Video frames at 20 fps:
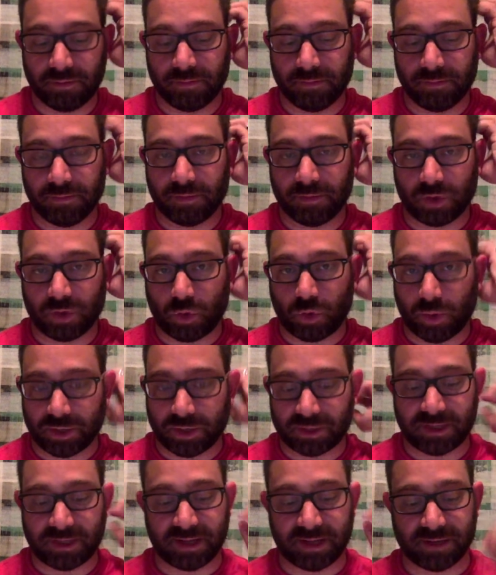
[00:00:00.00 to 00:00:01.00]
the
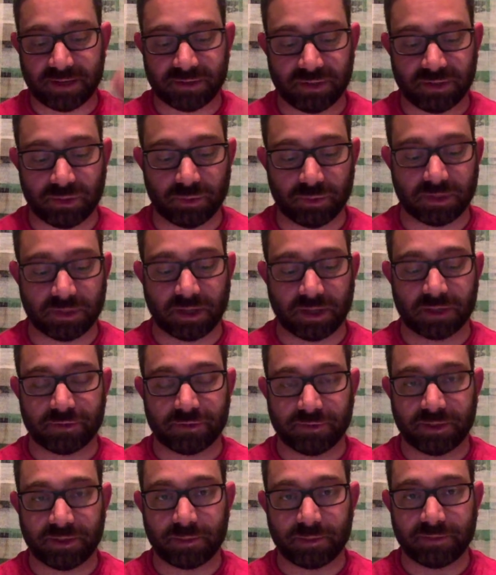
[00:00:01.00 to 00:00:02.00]
question has to do with God's
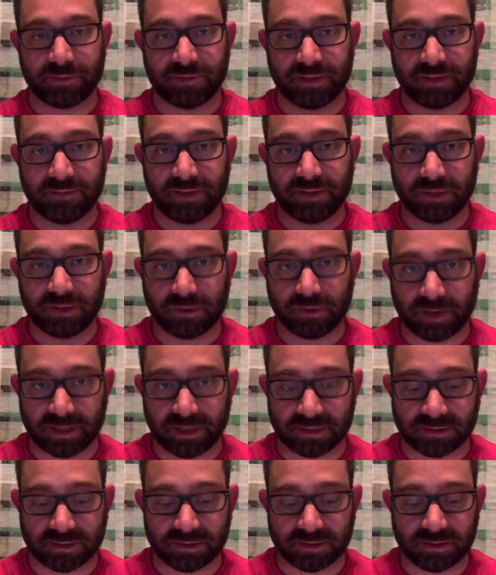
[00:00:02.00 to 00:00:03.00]
freedom of giving
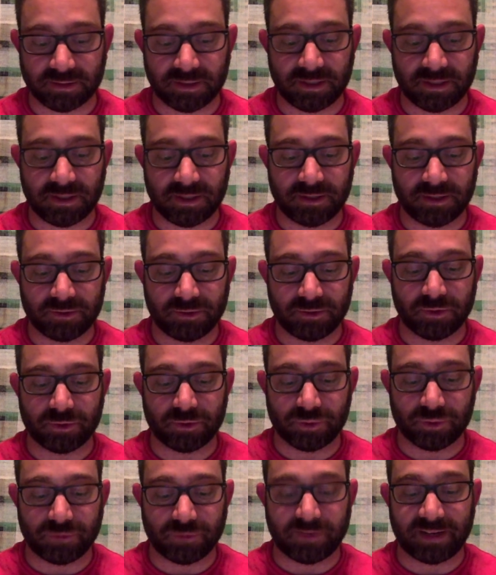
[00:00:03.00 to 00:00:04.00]
grace to
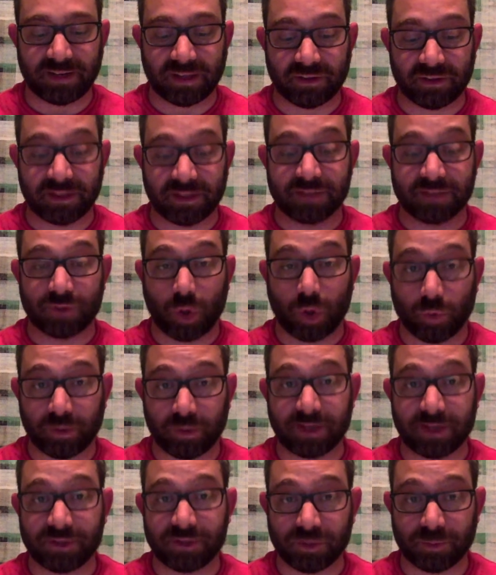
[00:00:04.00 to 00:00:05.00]
those whose finality is
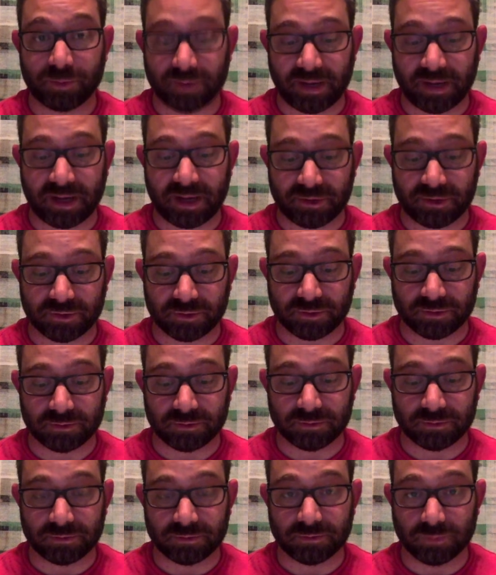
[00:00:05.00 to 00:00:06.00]
already supernatural,
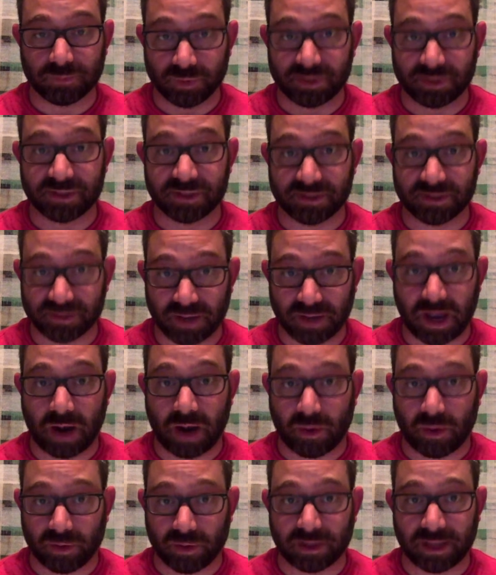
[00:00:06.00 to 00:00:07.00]
which is
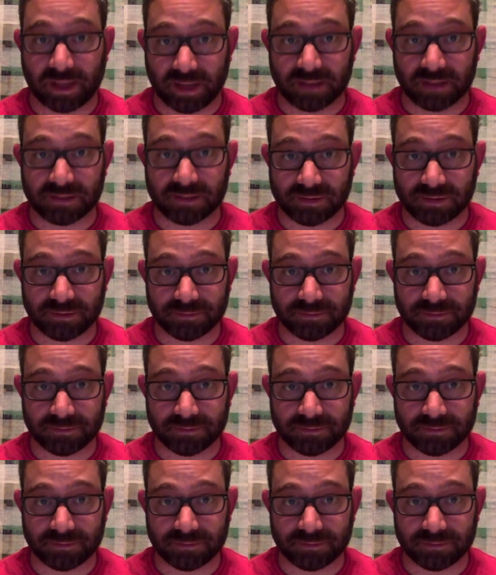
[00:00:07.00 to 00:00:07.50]
our case.